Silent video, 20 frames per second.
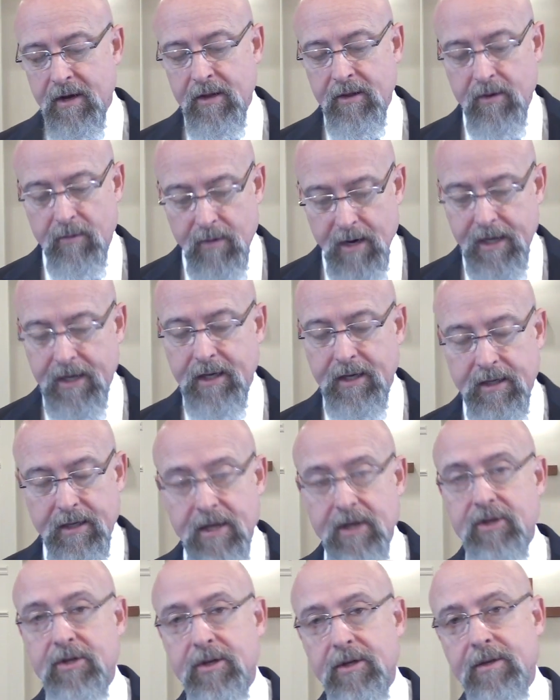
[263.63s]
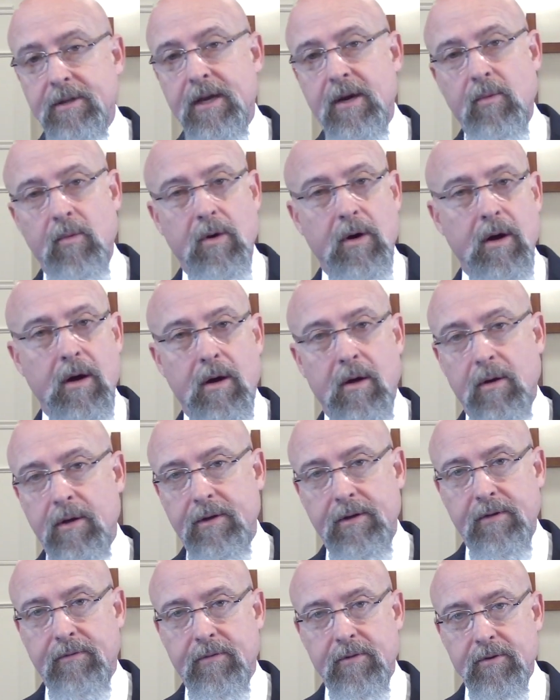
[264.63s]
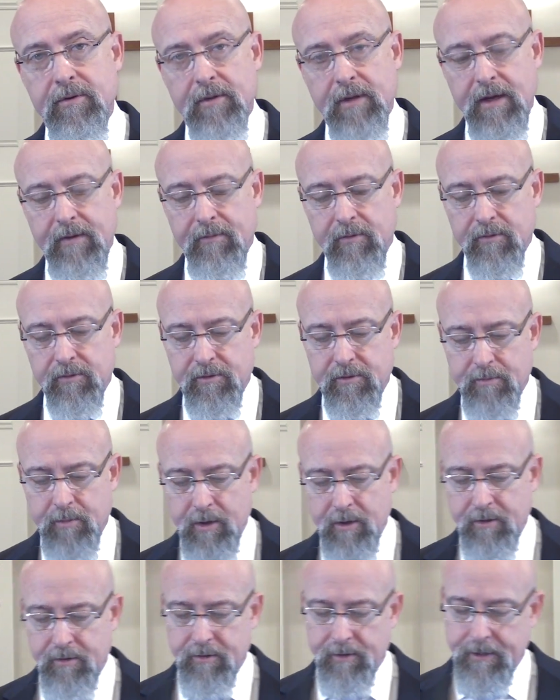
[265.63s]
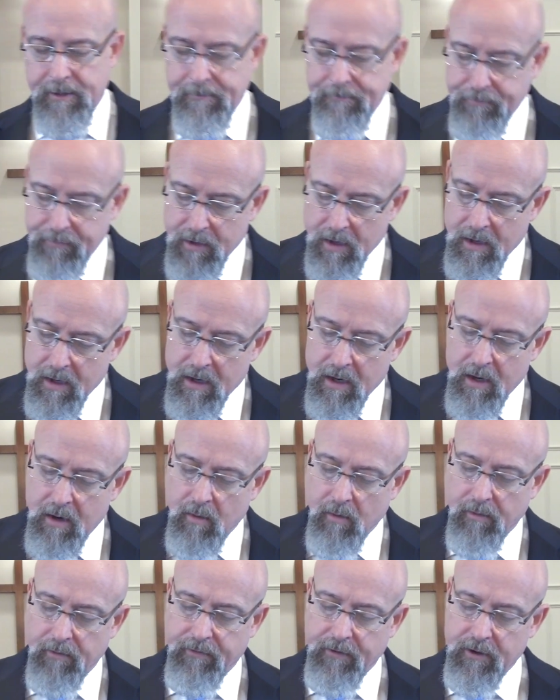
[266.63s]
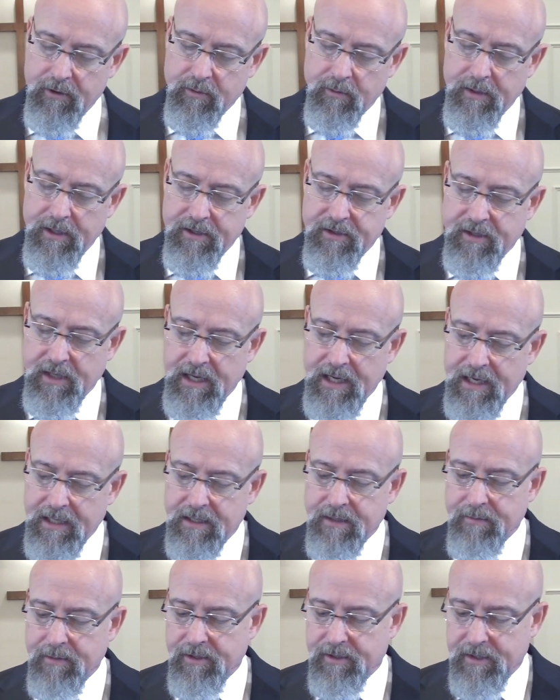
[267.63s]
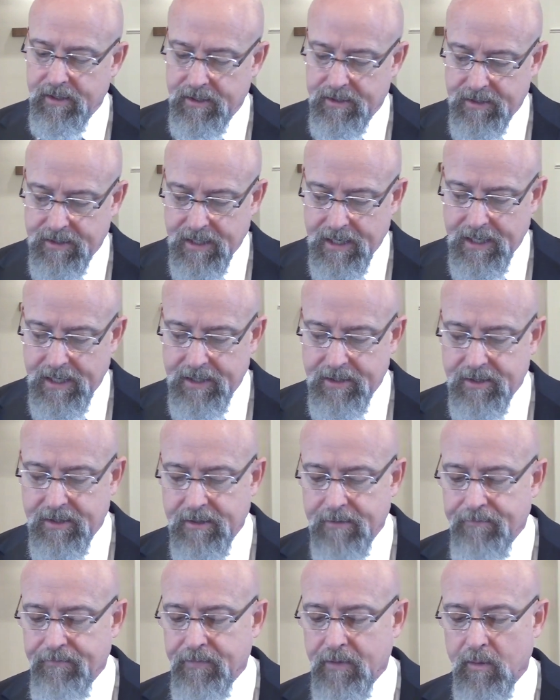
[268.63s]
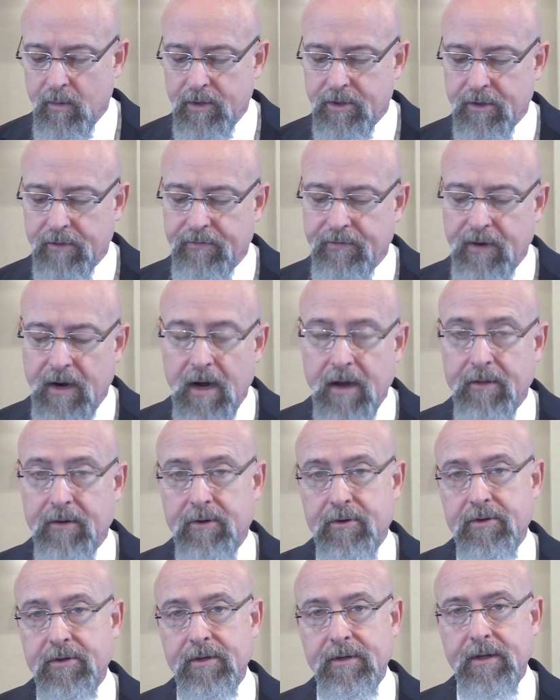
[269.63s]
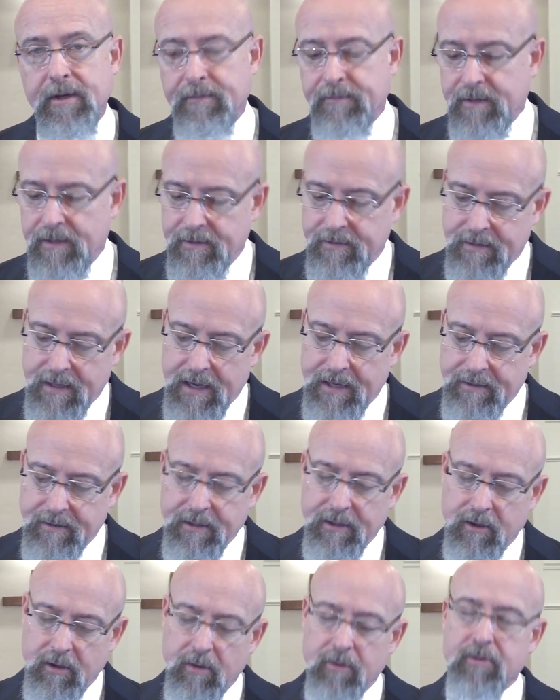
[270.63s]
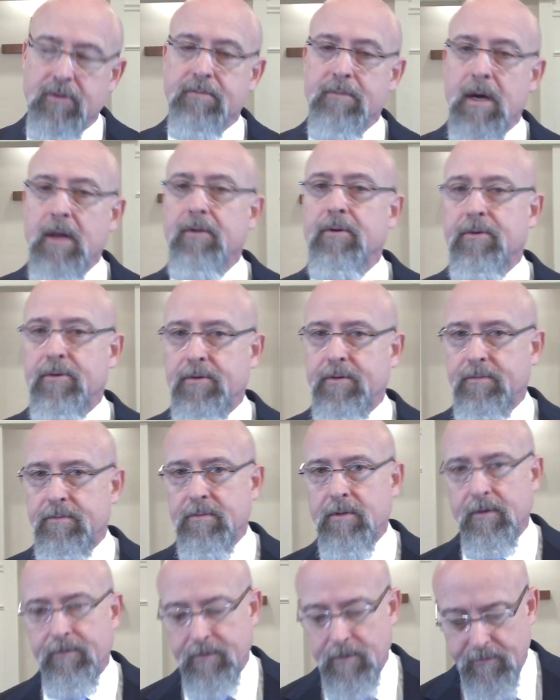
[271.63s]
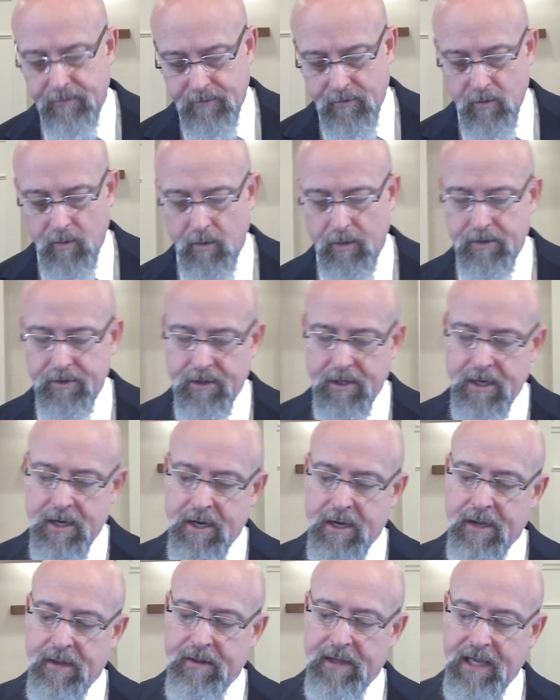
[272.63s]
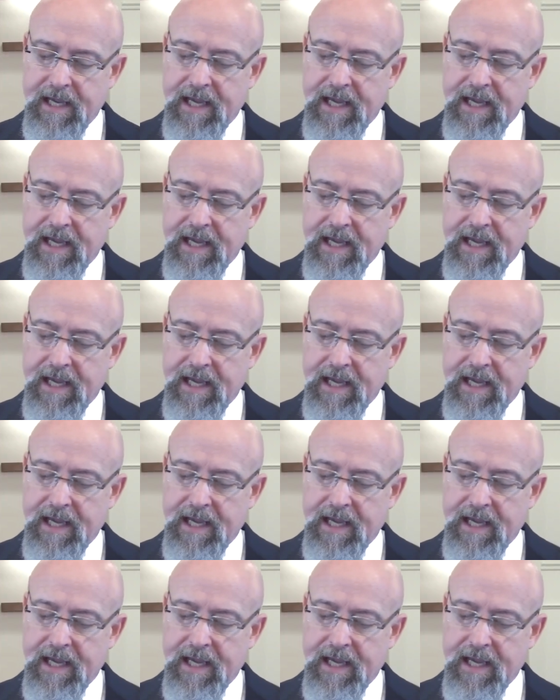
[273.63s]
the recognition that we're all at different levels spiritually. Well, the first one is the intimacy stage, which are fathers, and, and that includes mothers, of, of course. The